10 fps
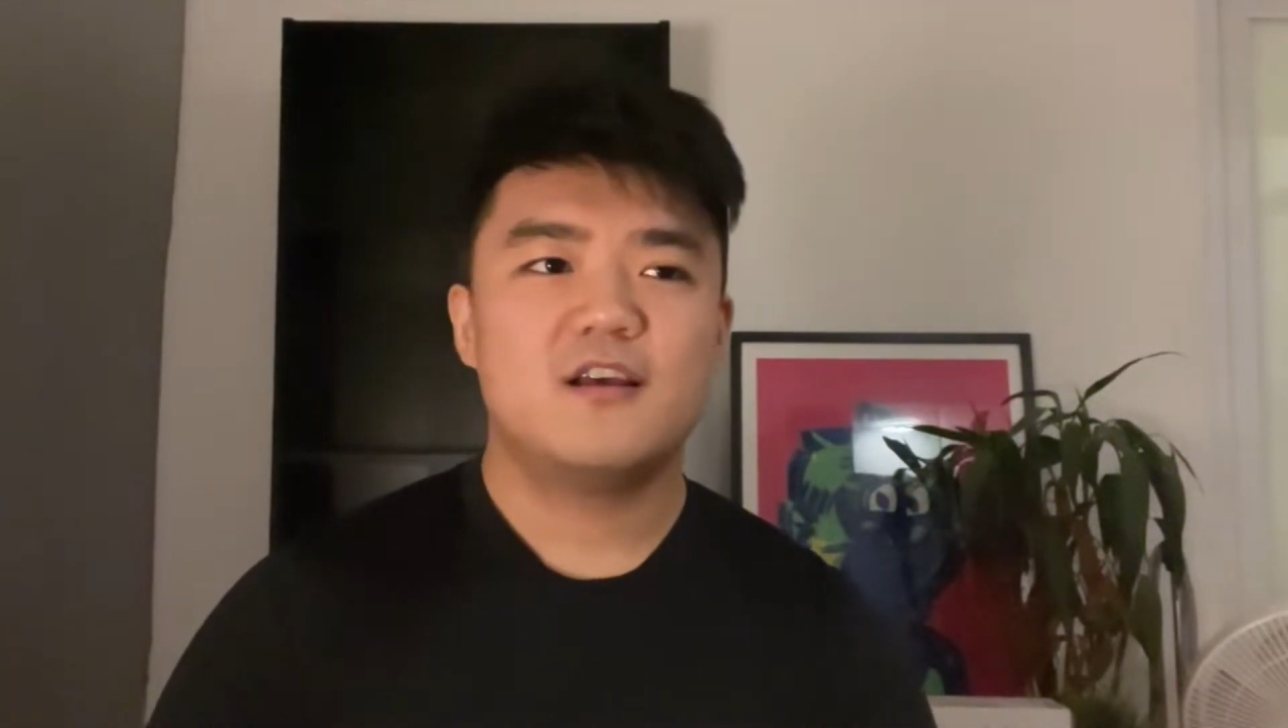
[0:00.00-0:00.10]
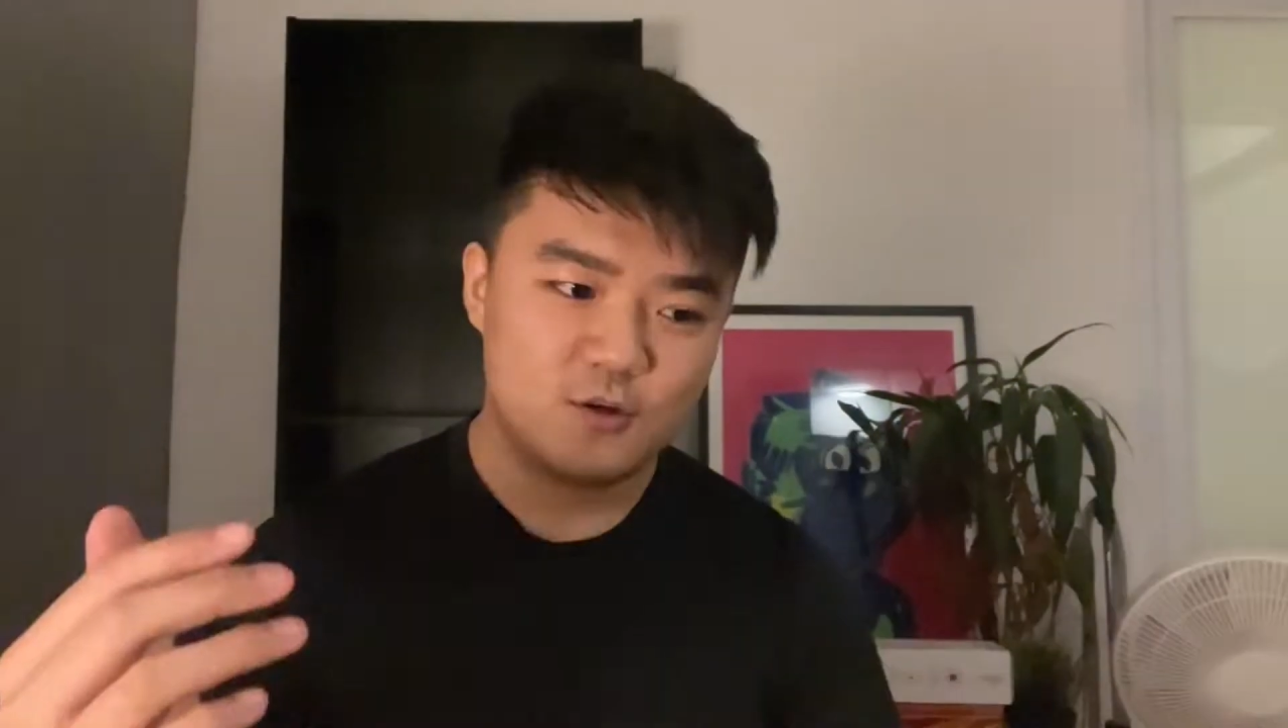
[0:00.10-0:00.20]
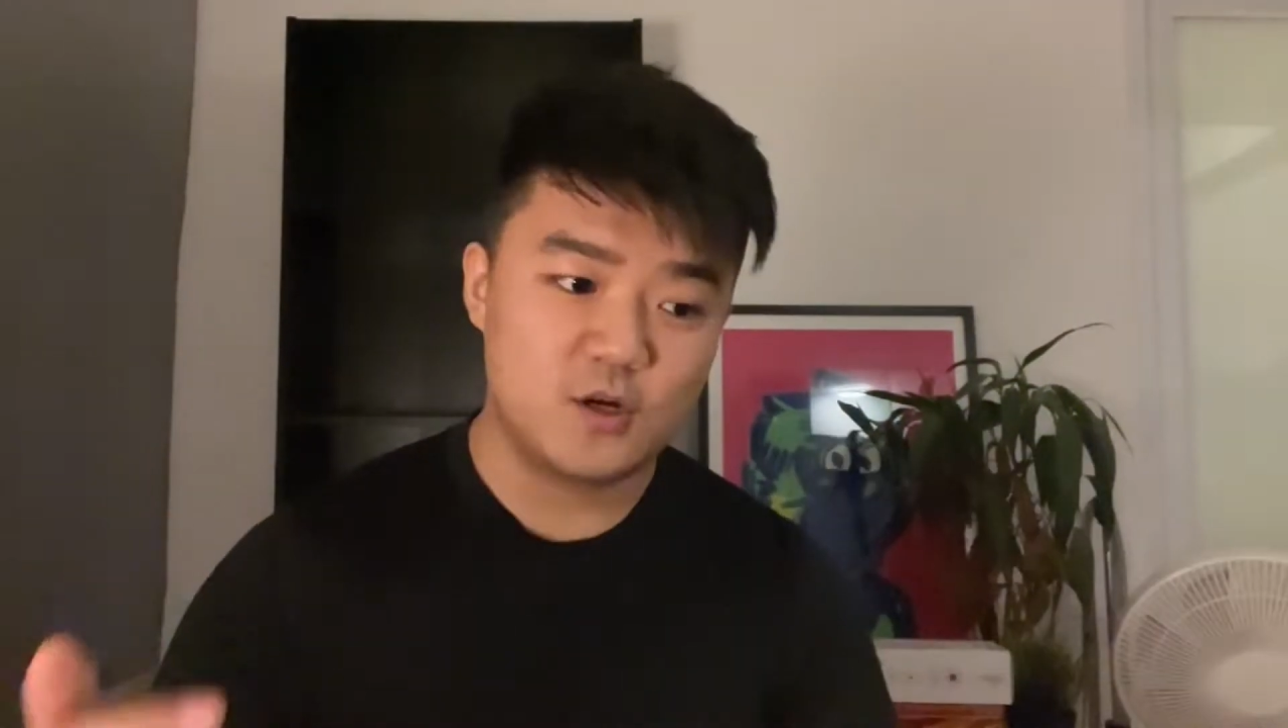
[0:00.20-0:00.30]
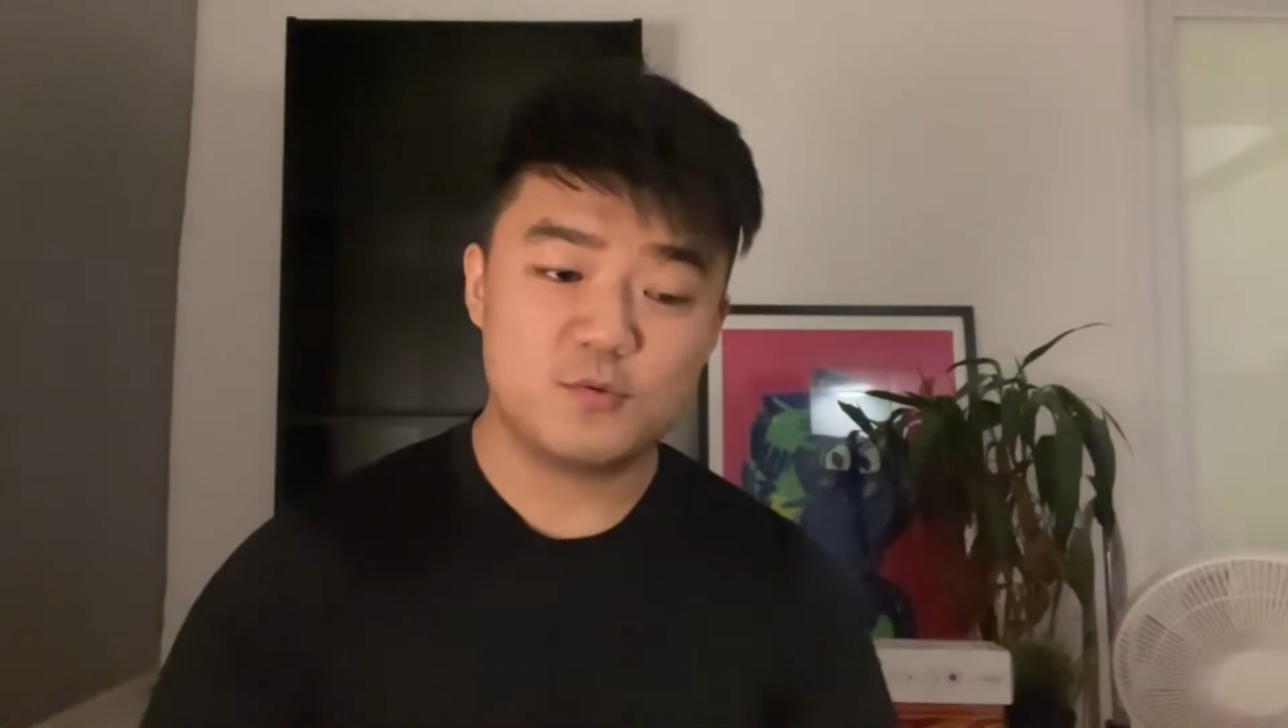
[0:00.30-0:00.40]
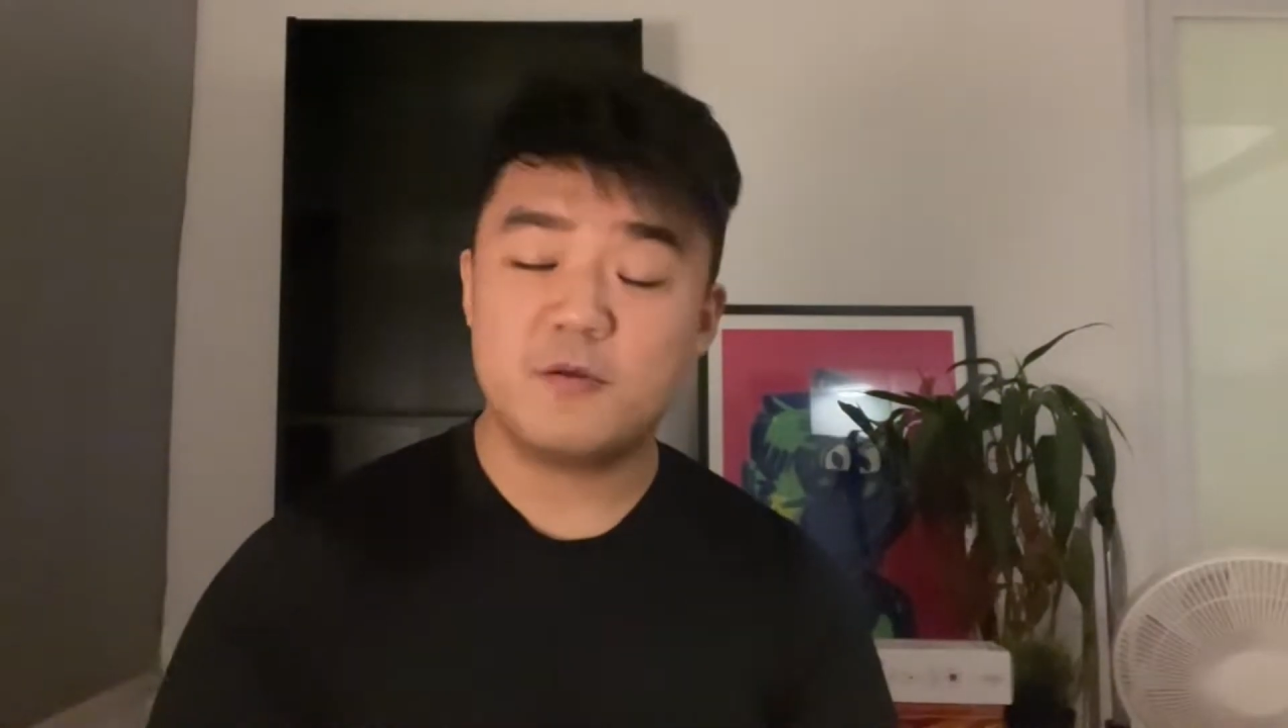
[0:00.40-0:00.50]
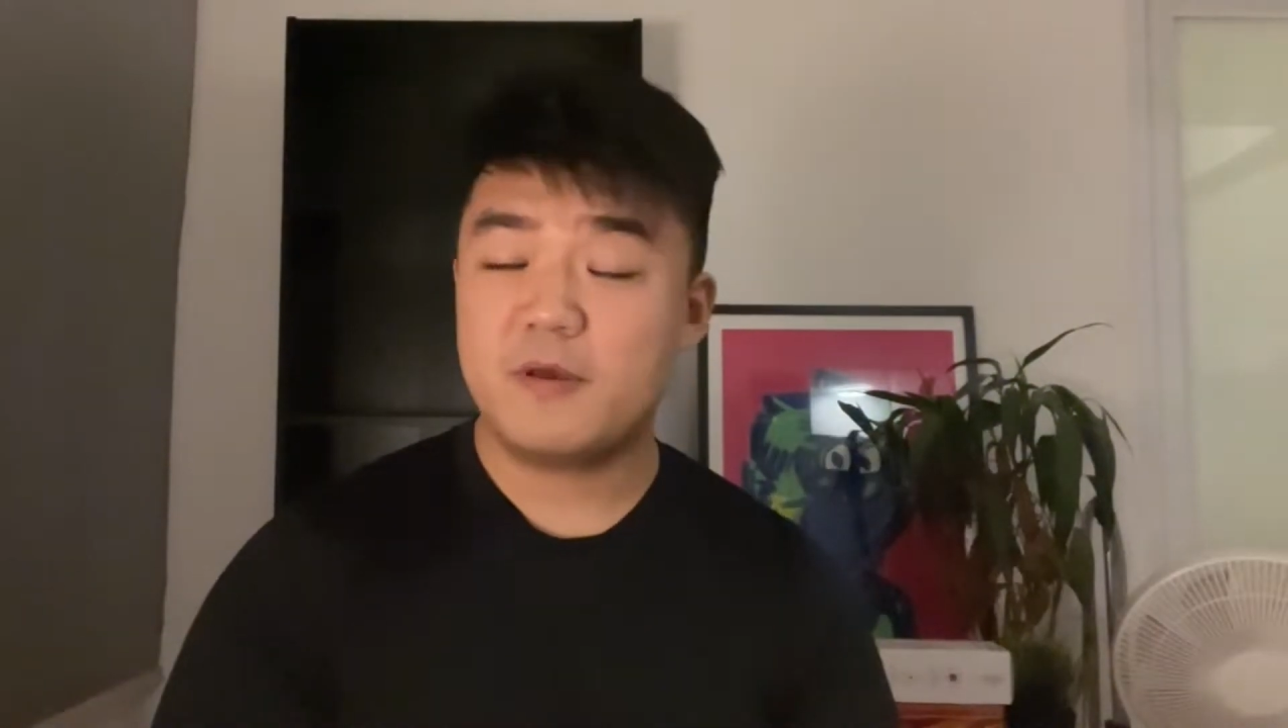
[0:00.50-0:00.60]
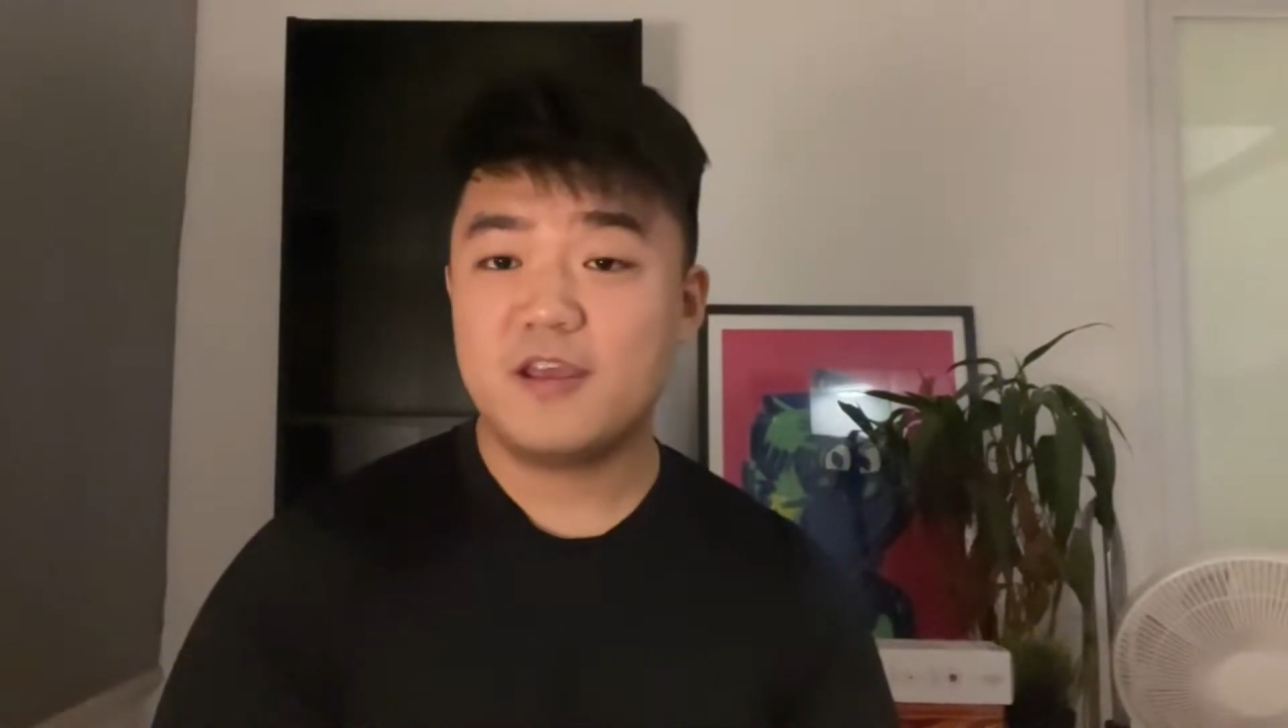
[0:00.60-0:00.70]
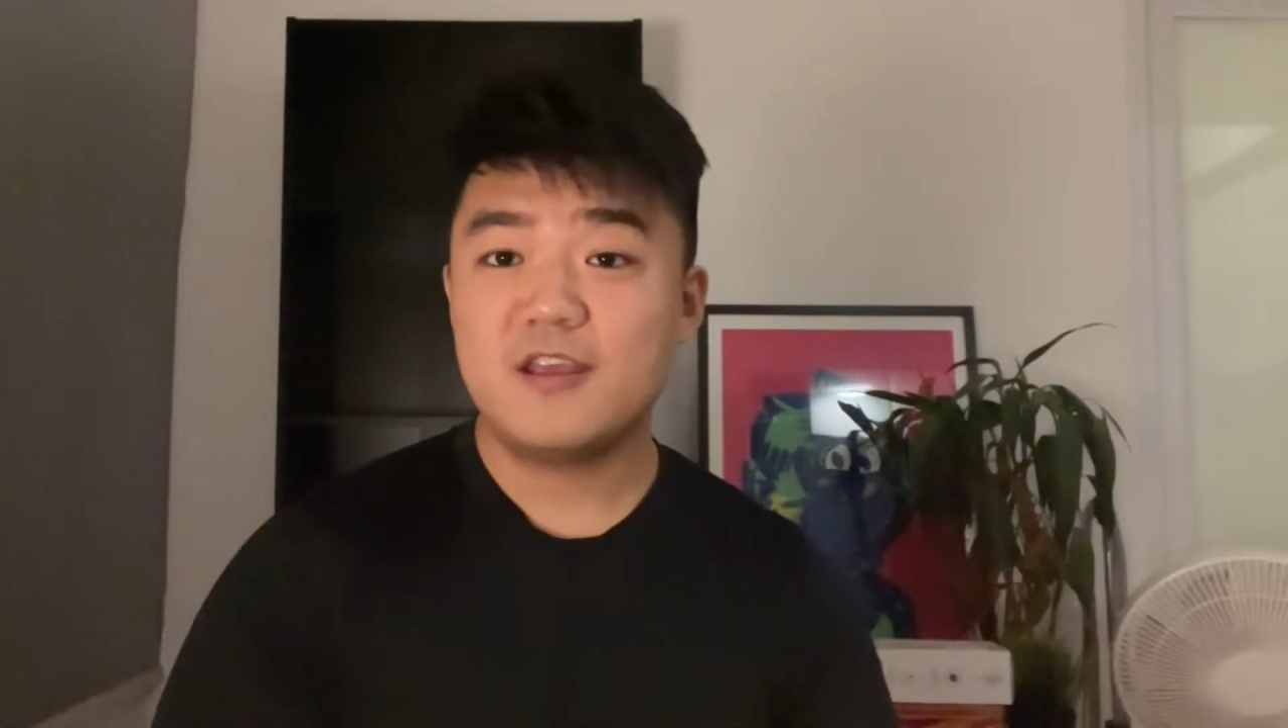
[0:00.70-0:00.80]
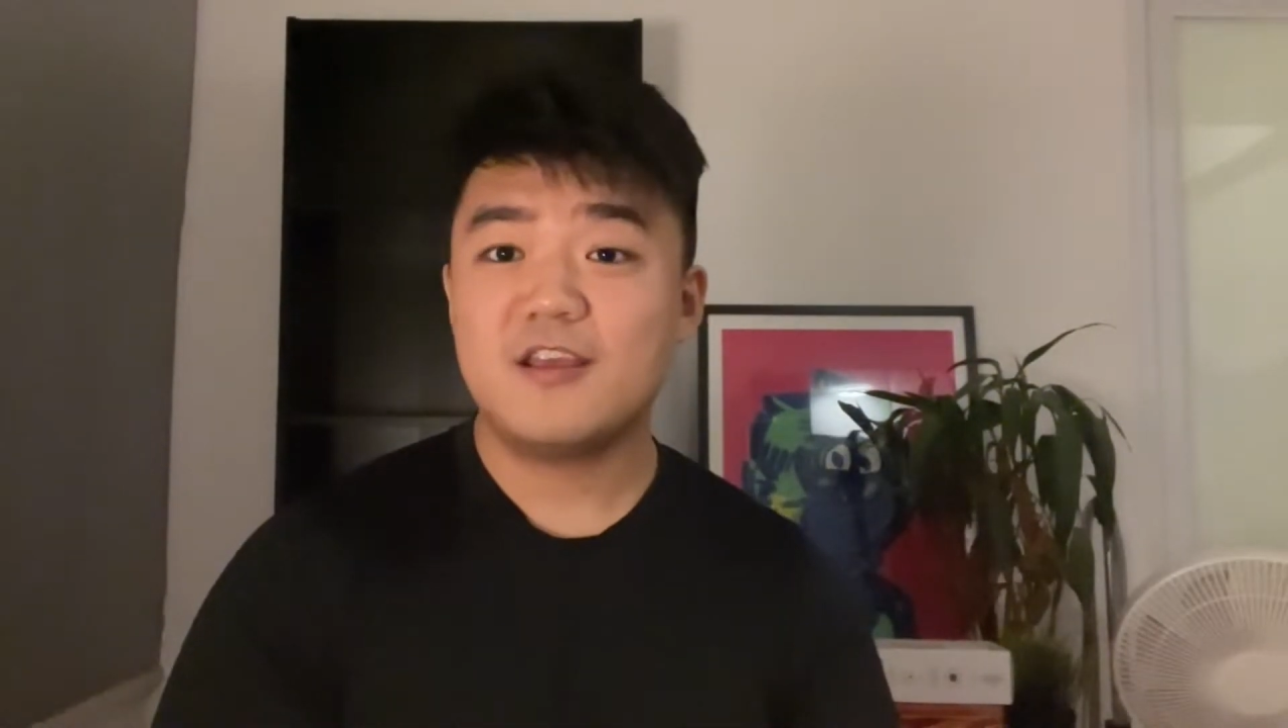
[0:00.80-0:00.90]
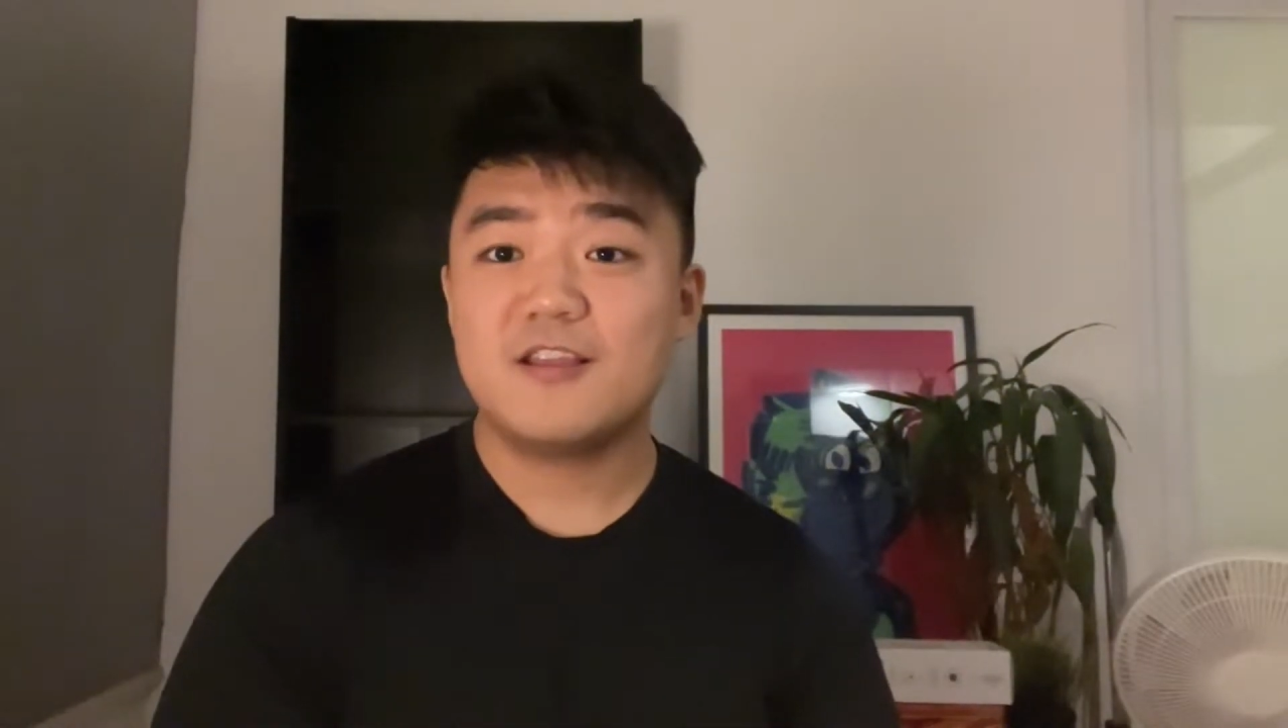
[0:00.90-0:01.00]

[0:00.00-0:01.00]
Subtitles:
Causeway Bay,